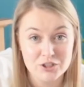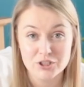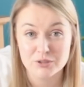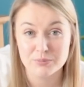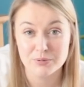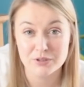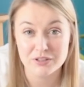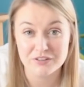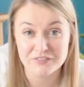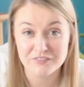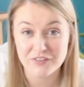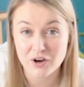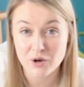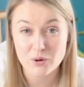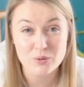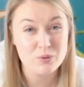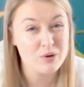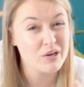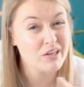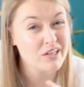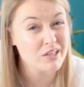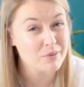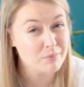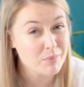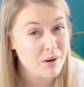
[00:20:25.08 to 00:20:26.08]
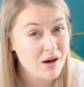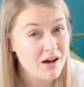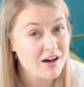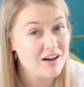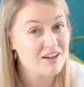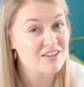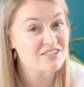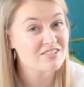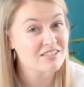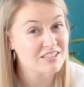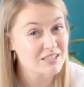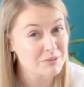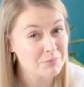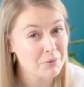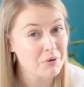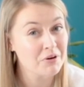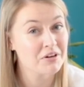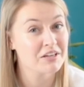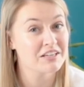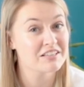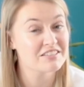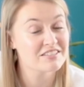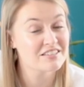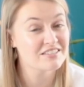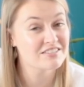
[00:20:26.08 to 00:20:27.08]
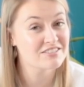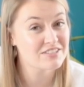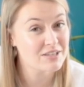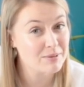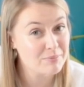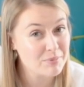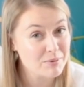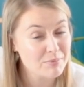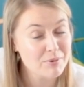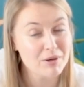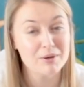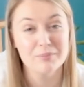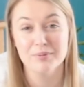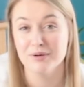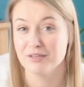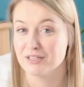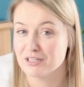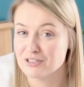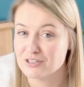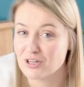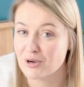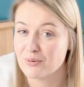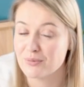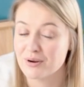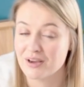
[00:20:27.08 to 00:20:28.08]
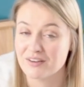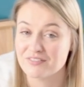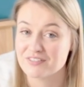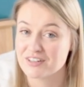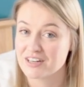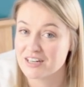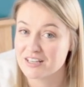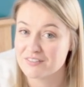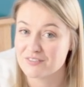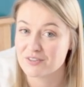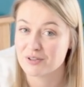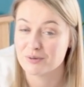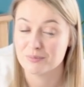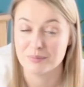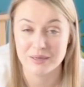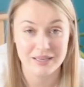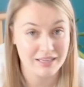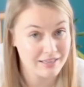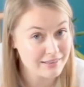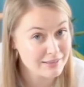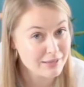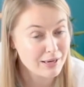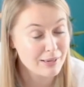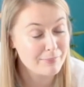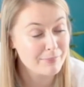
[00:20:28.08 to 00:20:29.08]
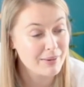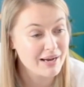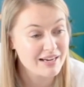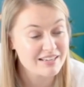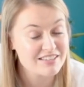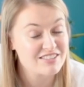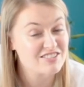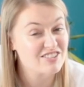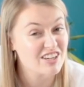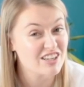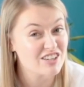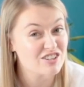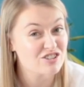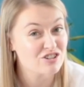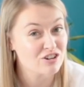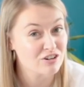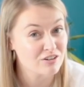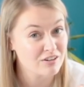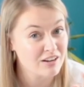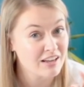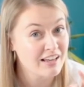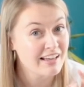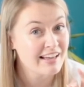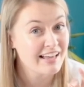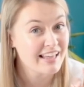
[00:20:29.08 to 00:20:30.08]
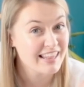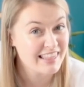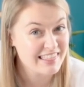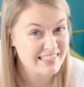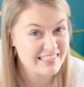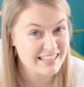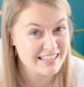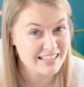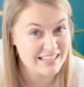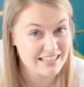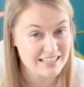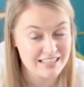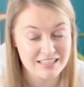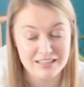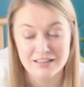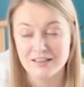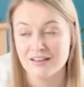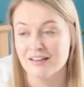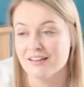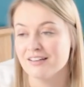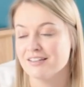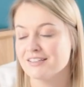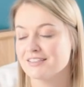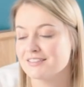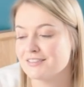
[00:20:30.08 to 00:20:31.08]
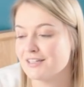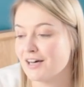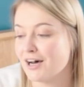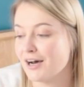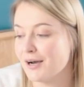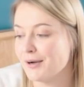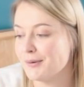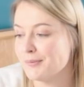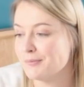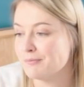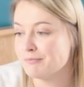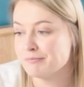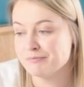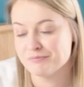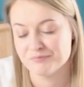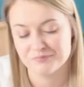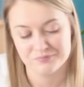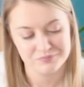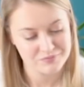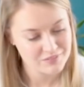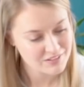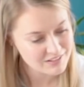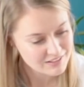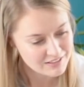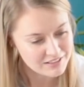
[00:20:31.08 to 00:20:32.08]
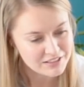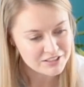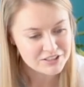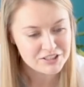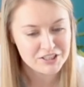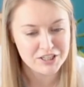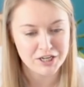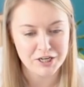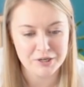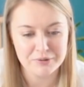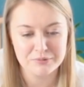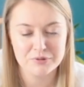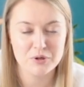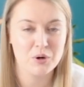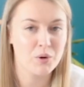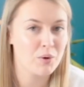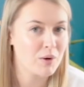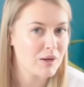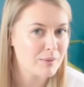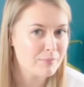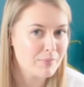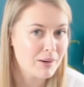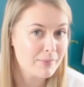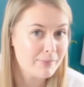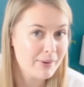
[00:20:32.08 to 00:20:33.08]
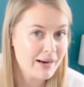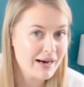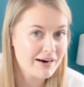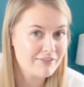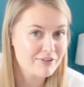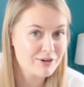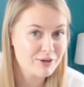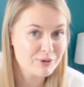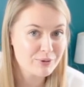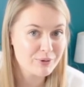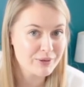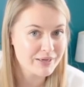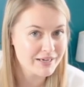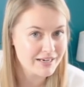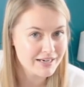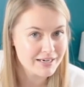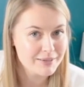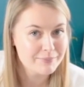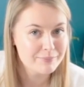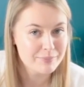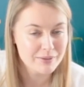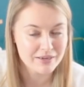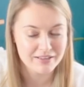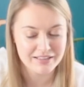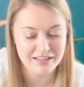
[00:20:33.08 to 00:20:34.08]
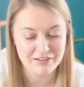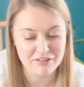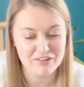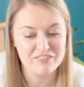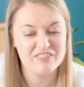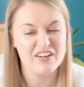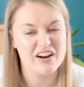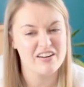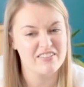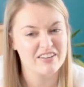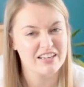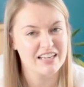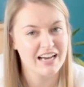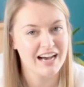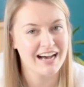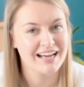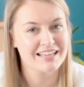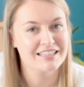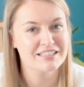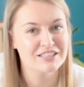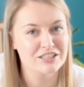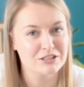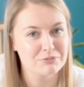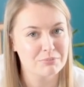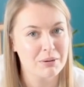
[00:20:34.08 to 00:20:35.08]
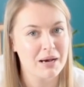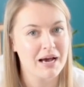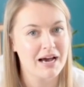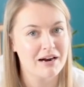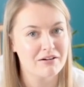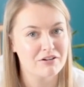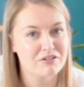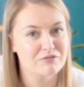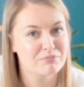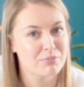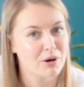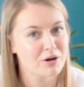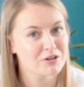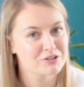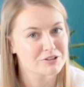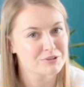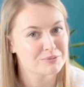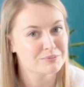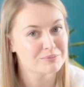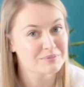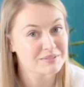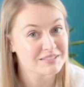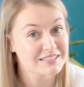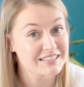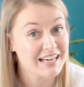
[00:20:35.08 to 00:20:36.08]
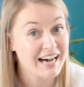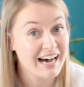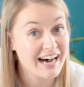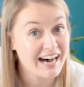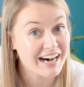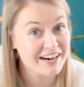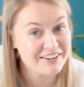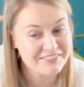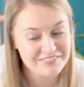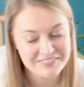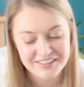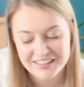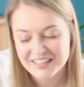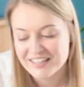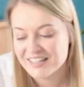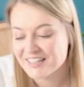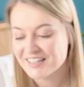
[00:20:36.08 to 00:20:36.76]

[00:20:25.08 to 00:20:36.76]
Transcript: You can put your phone and your purse in your pockets and zip them up, and you don't have to leave them in that bag station thingy. So, you know, call it my paranoia, but they're a very handy pair of bottoms to have.